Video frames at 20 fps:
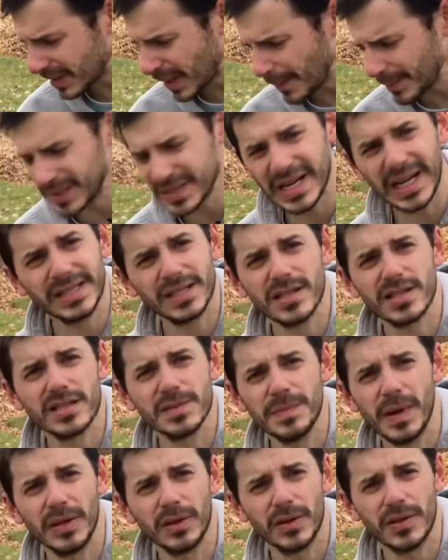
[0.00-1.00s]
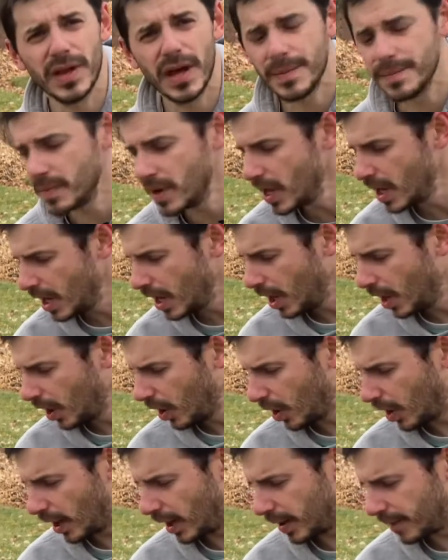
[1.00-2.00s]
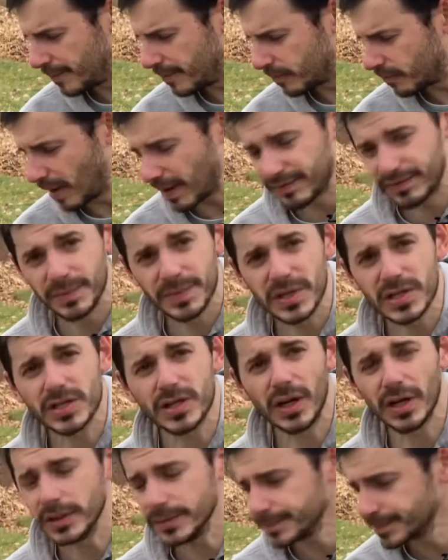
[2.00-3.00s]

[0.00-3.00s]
but not to smother them right from the start.